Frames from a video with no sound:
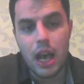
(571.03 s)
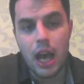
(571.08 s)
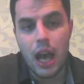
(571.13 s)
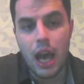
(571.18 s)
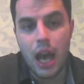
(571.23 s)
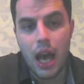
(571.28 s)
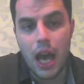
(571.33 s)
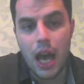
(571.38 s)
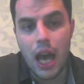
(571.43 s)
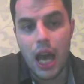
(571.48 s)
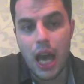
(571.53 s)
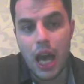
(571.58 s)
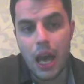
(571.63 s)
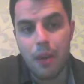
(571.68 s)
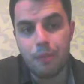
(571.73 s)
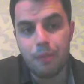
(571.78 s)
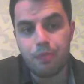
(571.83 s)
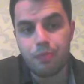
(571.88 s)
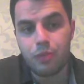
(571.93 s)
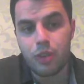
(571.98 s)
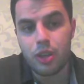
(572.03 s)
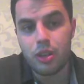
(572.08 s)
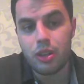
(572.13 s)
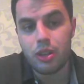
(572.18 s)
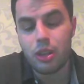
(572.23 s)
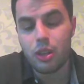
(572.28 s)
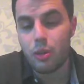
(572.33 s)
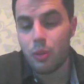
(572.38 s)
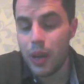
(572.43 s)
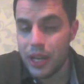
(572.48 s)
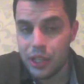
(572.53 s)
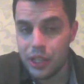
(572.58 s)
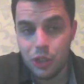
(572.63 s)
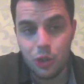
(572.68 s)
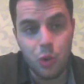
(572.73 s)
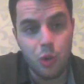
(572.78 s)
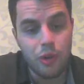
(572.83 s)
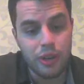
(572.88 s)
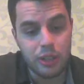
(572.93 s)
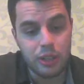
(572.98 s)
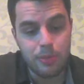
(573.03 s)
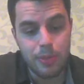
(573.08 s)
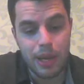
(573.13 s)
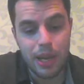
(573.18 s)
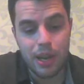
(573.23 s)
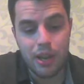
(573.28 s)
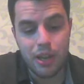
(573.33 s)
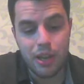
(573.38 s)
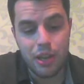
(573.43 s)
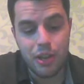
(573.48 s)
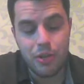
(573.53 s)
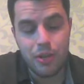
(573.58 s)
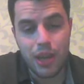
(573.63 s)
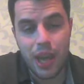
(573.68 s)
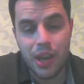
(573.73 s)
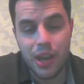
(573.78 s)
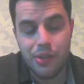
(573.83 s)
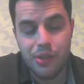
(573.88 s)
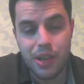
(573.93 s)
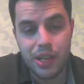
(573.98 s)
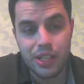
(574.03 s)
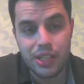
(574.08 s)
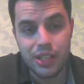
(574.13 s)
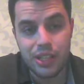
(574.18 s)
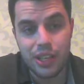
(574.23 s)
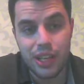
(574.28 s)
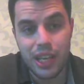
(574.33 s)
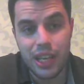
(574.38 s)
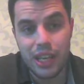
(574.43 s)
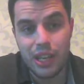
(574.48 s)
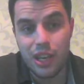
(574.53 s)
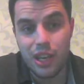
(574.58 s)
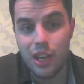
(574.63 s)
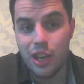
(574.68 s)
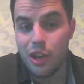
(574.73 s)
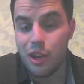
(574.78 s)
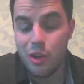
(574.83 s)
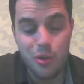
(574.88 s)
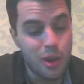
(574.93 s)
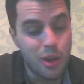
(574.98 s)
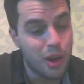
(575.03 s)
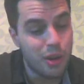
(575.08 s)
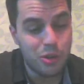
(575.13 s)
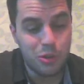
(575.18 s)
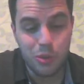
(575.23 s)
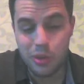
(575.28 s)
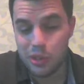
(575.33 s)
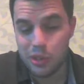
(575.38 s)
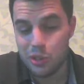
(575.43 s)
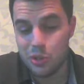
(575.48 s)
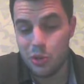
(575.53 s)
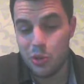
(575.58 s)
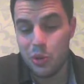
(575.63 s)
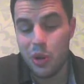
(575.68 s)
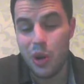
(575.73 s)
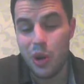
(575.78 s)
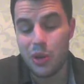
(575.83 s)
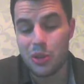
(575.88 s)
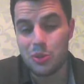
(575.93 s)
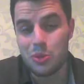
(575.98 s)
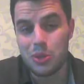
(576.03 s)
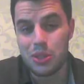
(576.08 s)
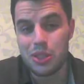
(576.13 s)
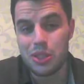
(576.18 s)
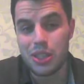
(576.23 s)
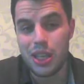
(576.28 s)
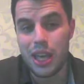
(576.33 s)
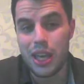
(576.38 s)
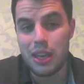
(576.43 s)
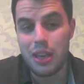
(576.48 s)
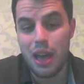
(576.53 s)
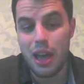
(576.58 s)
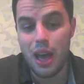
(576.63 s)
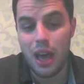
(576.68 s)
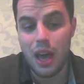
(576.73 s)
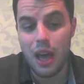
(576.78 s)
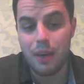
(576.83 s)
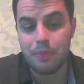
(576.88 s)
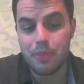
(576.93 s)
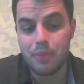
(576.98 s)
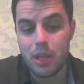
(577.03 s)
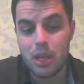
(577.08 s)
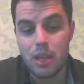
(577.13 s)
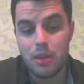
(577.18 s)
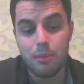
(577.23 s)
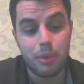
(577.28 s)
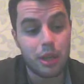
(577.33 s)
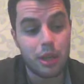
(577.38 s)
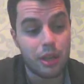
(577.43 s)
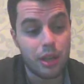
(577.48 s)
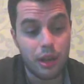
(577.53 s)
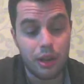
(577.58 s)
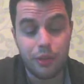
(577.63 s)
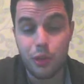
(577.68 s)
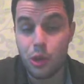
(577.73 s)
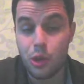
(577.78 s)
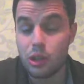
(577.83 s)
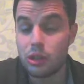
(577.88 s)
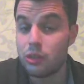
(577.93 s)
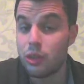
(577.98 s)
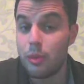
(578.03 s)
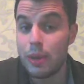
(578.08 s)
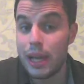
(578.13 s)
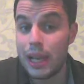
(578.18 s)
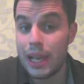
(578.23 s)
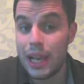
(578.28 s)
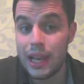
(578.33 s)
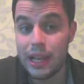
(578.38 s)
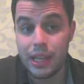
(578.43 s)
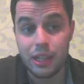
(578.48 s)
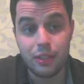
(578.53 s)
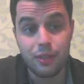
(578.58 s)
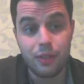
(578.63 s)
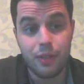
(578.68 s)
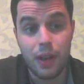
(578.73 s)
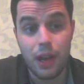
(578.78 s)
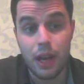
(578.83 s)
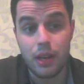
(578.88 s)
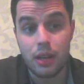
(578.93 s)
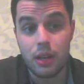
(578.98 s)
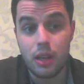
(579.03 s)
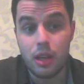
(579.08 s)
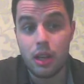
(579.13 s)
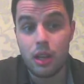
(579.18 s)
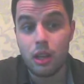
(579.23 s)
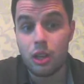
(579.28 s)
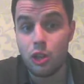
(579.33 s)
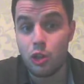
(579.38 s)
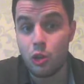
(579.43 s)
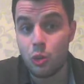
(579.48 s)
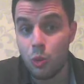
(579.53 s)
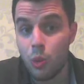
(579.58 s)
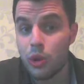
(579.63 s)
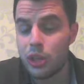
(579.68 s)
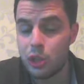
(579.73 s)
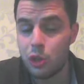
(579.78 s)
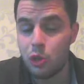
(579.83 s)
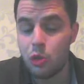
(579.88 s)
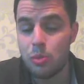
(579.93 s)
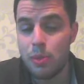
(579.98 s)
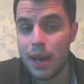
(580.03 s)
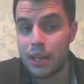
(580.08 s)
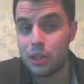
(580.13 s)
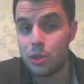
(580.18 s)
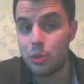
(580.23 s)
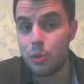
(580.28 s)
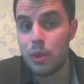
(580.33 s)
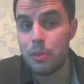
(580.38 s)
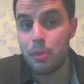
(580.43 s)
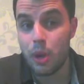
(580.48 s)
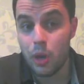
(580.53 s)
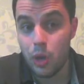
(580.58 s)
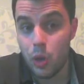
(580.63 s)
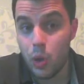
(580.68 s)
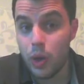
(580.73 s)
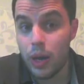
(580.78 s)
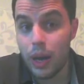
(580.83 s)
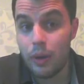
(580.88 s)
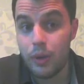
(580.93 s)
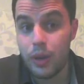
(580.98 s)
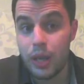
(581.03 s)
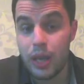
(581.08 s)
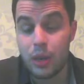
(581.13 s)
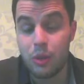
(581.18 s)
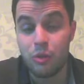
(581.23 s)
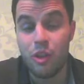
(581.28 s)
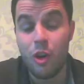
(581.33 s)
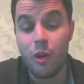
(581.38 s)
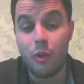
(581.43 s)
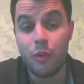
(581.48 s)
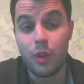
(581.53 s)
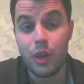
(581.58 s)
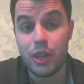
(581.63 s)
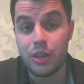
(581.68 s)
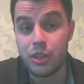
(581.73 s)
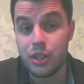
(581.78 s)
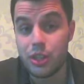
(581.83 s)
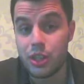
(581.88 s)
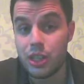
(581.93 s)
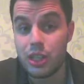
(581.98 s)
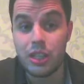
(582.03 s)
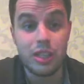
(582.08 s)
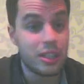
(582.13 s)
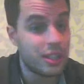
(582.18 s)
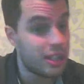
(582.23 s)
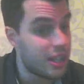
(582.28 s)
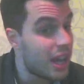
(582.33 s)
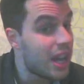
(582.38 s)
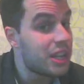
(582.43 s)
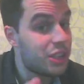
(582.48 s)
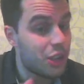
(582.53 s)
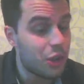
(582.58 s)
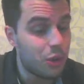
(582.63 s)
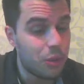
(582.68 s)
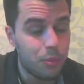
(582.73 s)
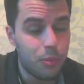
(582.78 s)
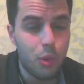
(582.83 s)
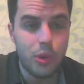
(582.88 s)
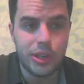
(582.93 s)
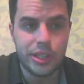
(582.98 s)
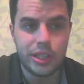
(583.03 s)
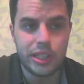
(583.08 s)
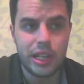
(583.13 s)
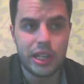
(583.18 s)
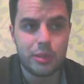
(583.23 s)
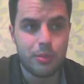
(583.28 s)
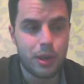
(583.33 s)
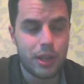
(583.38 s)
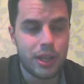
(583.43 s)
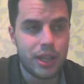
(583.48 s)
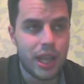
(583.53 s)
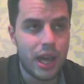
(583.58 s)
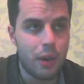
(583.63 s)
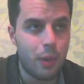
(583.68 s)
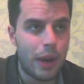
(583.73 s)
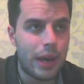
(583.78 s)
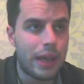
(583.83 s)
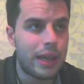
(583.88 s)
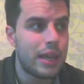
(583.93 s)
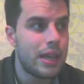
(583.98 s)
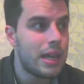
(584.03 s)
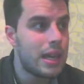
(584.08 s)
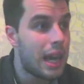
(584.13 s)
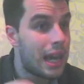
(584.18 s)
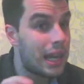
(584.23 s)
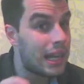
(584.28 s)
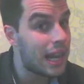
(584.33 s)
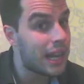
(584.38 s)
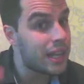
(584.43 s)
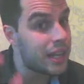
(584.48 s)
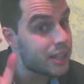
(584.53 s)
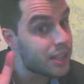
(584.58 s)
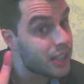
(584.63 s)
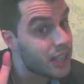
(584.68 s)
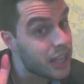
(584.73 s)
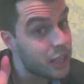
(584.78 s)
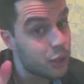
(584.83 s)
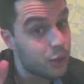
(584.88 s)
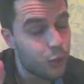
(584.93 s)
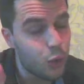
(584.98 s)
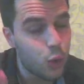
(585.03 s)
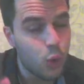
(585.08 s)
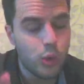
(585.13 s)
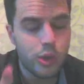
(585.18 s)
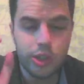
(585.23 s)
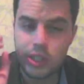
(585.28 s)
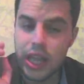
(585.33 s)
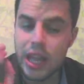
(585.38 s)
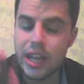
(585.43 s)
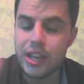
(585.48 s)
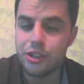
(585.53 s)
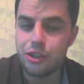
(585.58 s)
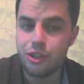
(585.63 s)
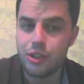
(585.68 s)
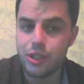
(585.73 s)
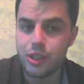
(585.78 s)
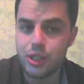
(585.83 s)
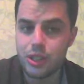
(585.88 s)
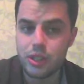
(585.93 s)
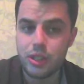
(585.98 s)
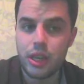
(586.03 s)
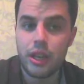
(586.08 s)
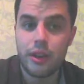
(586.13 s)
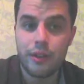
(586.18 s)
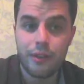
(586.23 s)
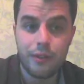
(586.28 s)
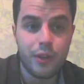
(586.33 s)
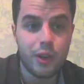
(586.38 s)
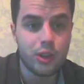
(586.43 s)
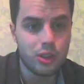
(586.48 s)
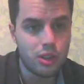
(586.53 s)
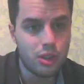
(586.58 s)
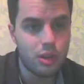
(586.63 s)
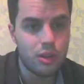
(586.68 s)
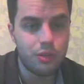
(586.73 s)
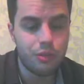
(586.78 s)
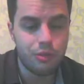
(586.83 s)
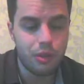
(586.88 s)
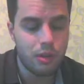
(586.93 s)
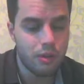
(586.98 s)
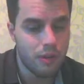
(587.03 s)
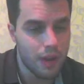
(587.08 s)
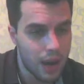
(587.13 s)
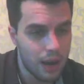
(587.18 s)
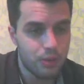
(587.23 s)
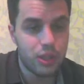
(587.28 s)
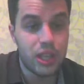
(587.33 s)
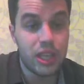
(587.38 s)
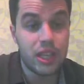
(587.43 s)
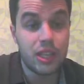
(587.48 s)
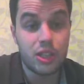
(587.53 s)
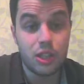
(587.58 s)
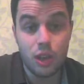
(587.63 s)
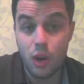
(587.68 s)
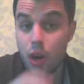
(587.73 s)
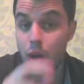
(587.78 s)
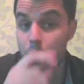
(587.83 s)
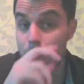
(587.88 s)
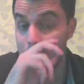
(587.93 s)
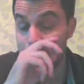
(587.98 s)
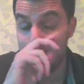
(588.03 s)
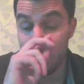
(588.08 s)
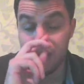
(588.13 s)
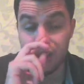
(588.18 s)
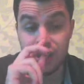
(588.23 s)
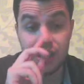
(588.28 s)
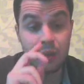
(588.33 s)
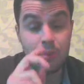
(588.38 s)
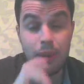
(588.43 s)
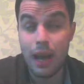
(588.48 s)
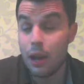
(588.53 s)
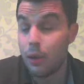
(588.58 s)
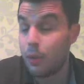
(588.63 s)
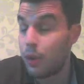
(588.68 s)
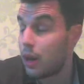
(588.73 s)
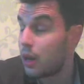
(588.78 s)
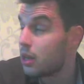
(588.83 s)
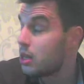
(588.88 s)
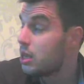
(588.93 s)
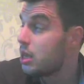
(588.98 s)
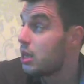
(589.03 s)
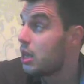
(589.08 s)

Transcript: The way scoring's been in the UK recently, who knows what the scorecards will say. But, you know, if you're a Robert Helenius fan, you're wanting your man to win by knockout here rather than to edge it on points, let's put it that way. Helenius is, of course, dangerous in the first two, three rounds. He is a guy with punching power.